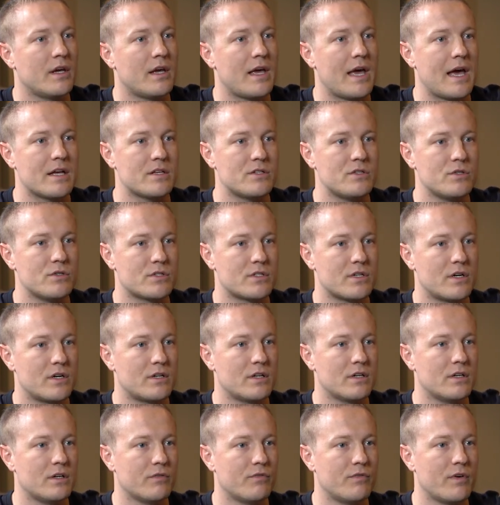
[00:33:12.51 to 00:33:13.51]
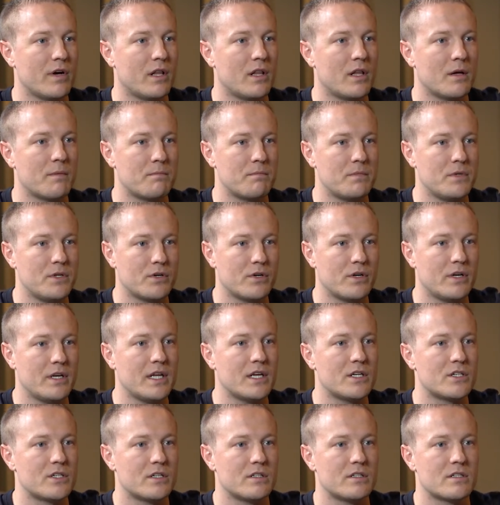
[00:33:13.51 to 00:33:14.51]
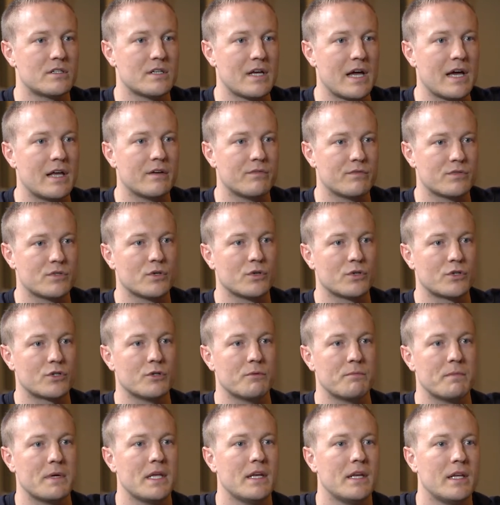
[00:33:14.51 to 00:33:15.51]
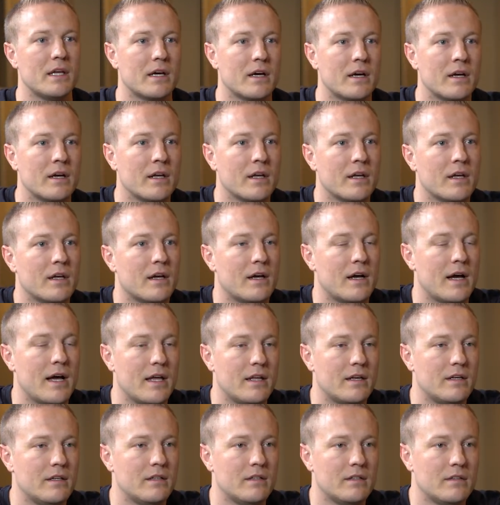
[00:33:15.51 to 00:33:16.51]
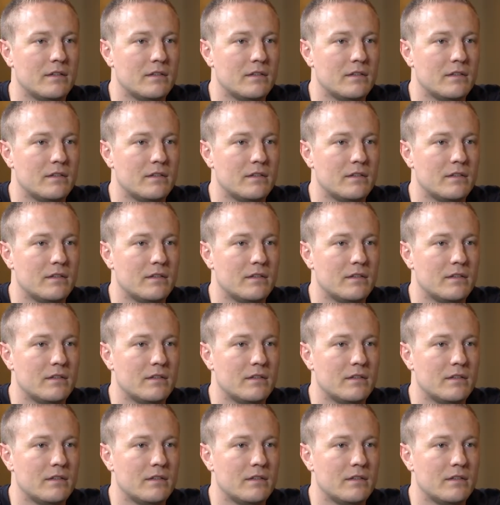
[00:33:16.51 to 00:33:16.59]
as you start to develop your niche inside of social media. I